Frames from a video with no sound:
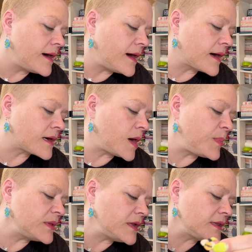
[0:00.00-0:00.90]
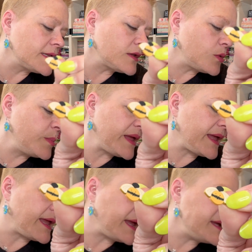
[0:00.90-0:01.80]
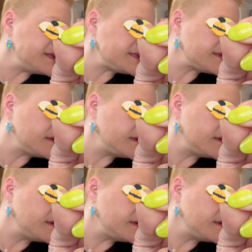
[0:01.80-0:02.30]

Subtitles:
a couple of little bees.